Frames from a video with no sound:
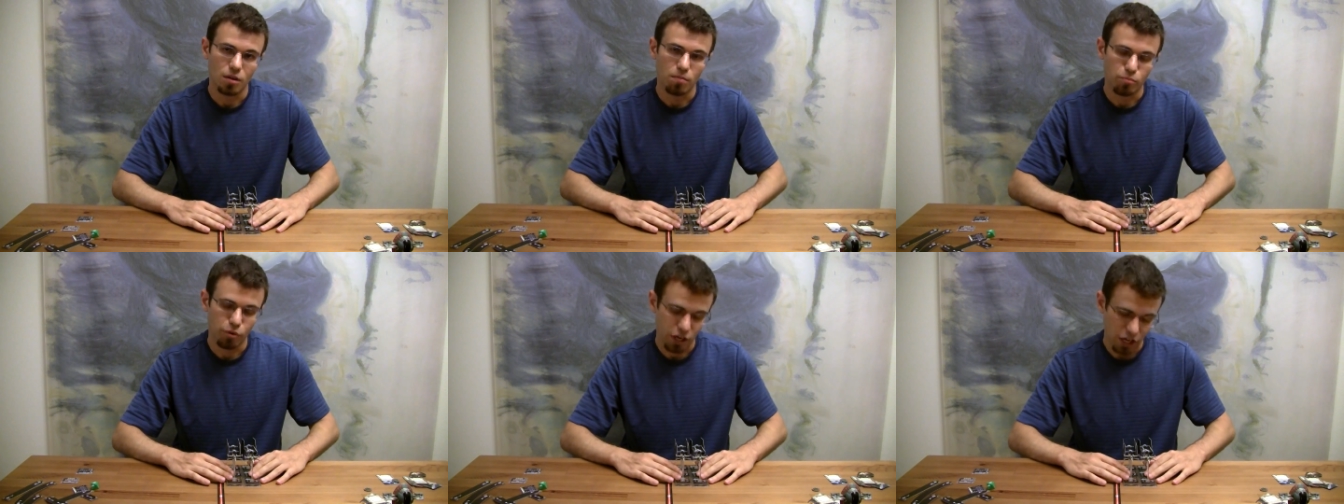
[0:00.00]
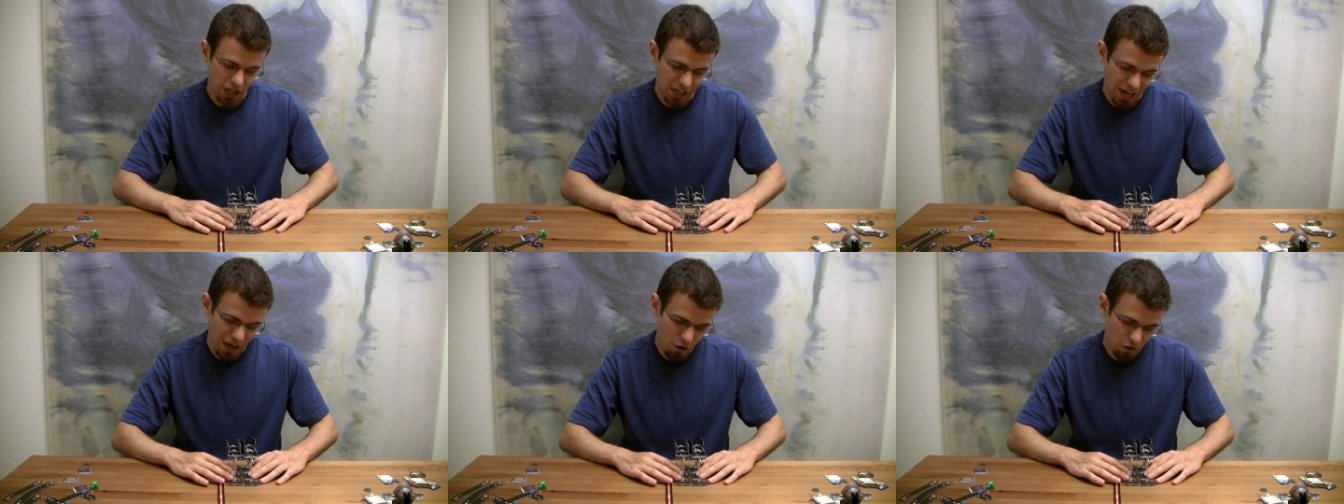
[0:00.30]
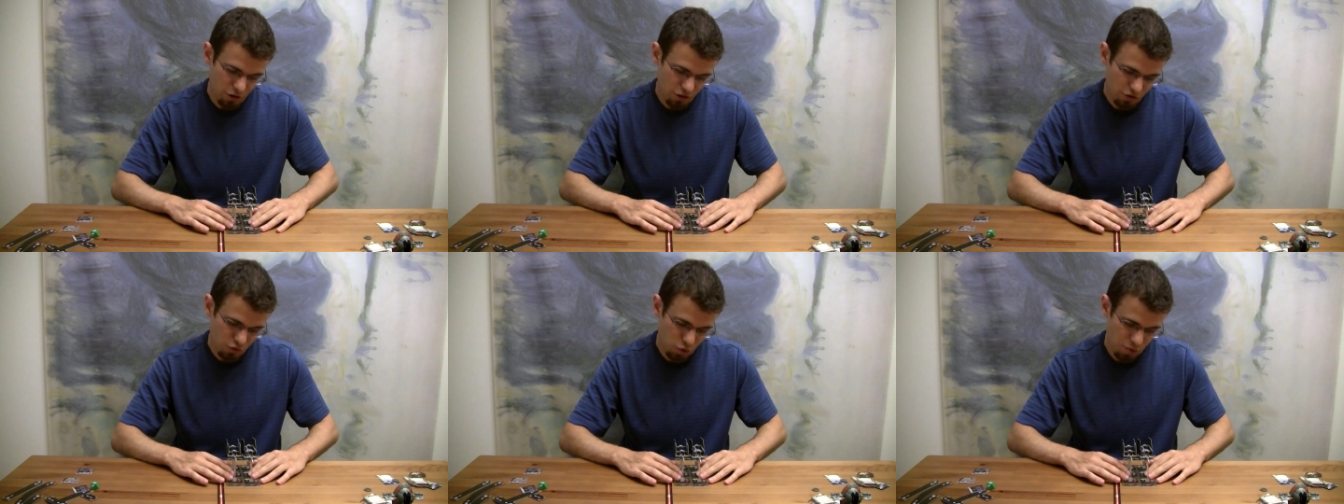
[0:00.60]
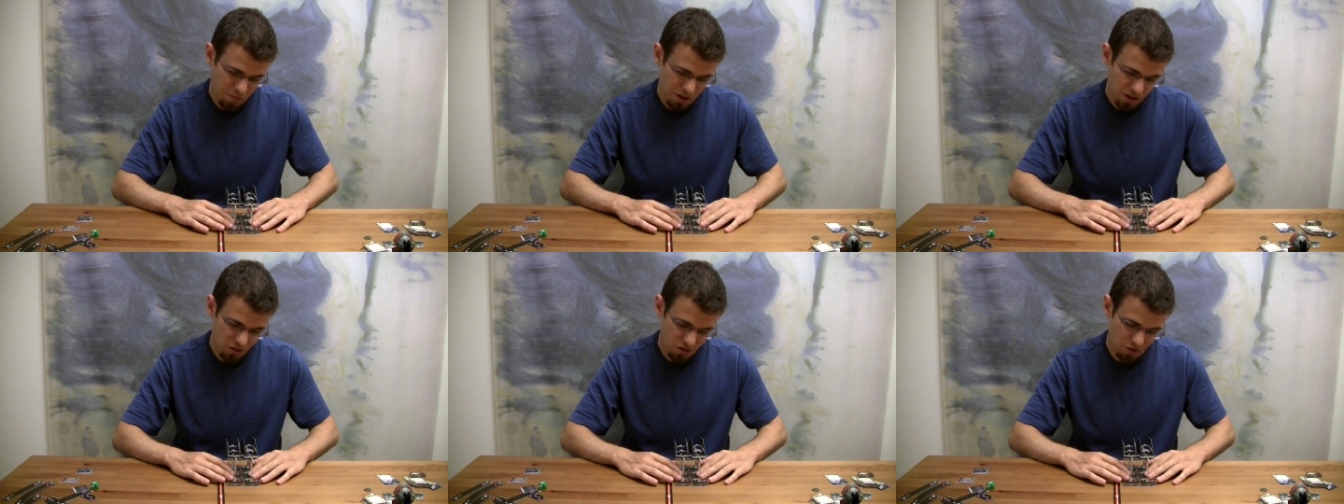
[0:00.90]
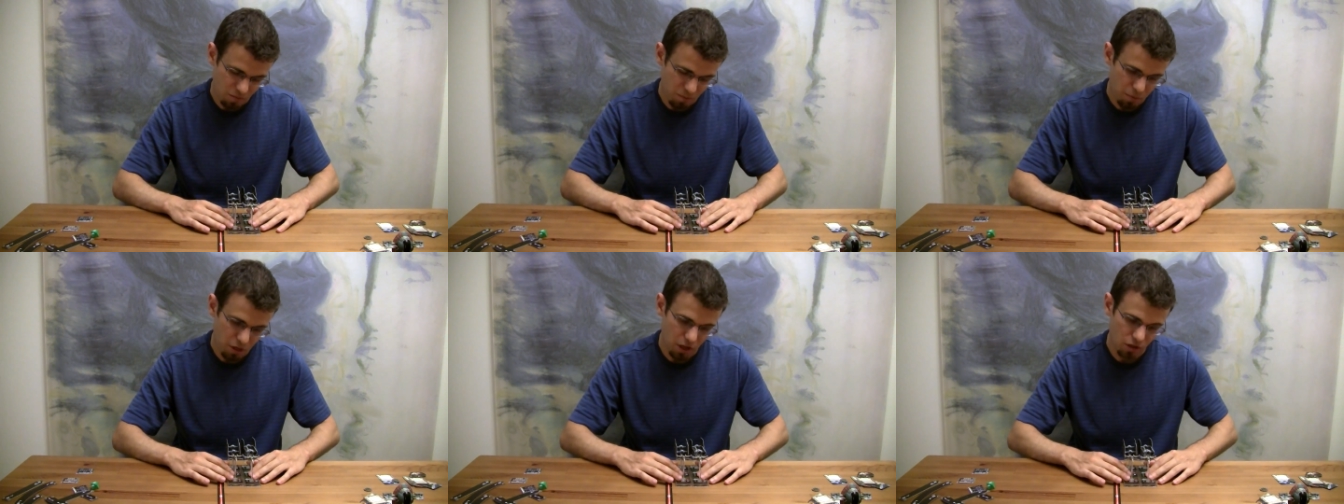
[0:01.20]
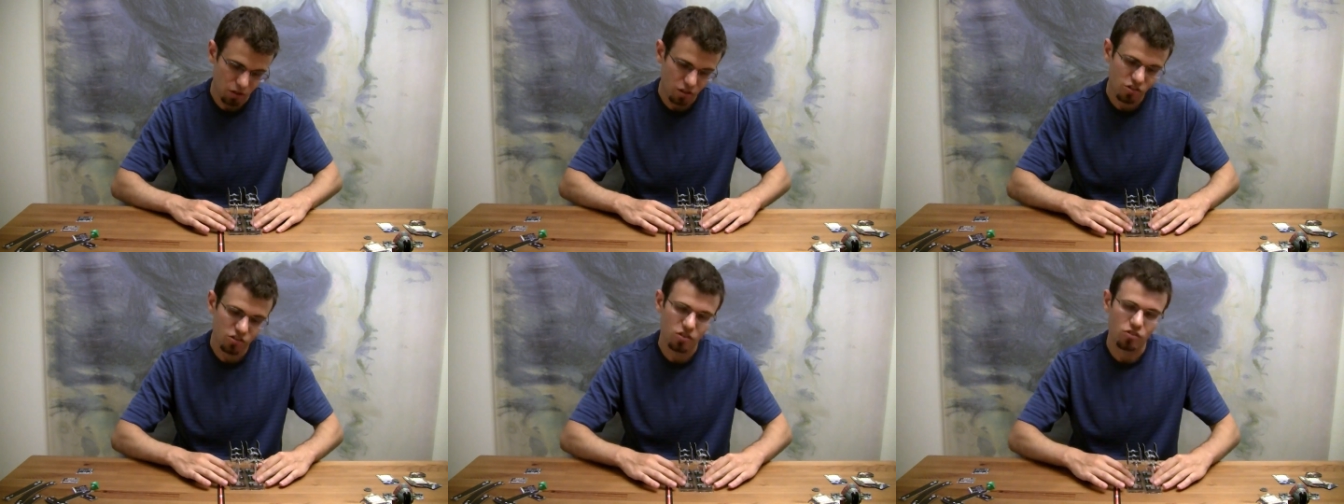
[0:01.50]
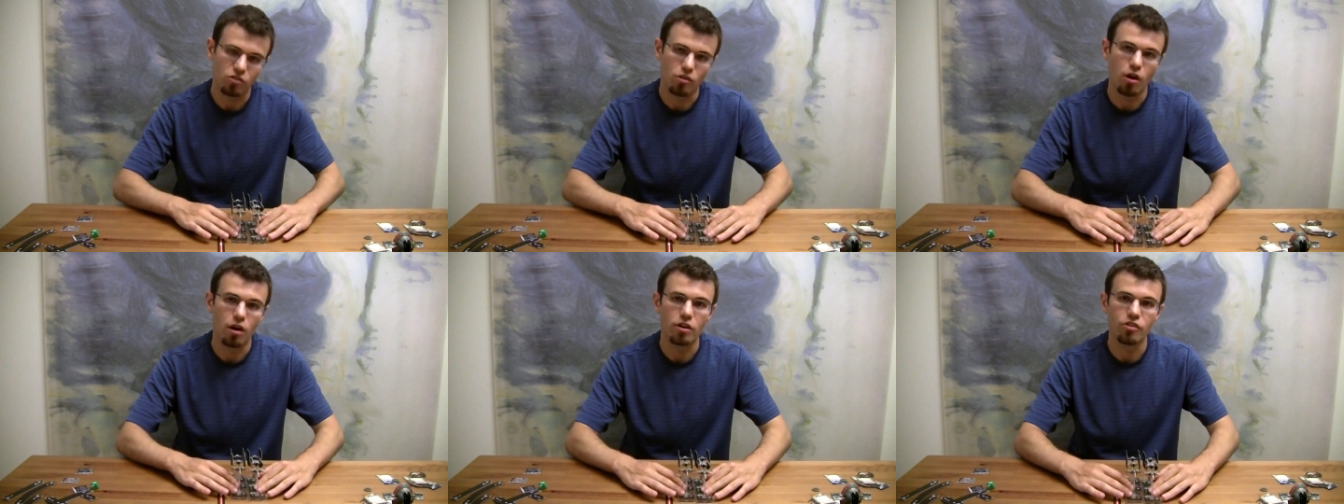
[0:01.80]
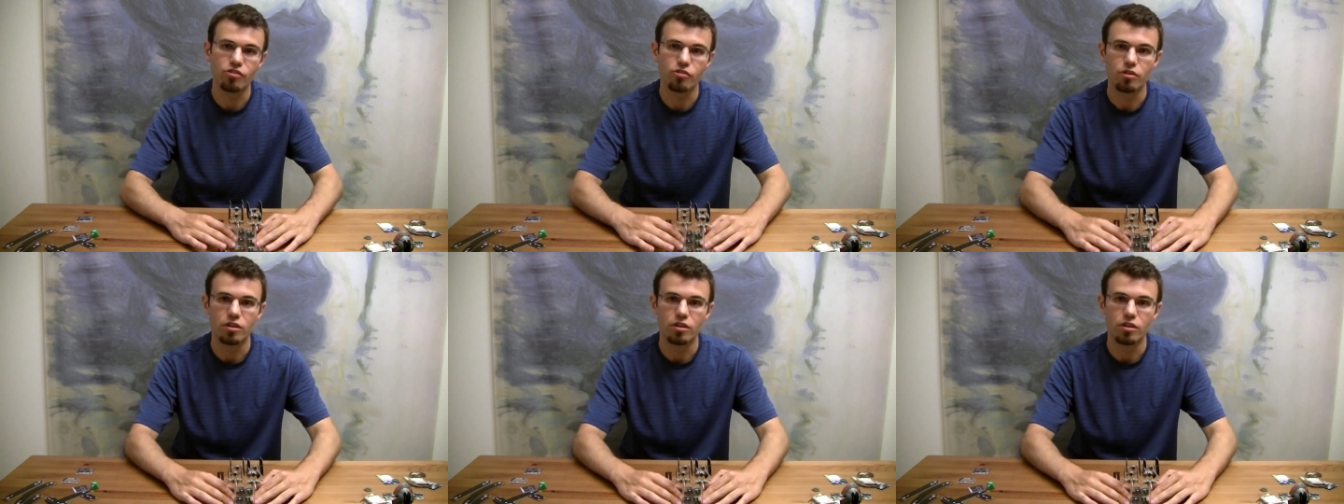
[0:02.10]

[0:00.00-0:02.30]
breaking out of this formation, but at least as long as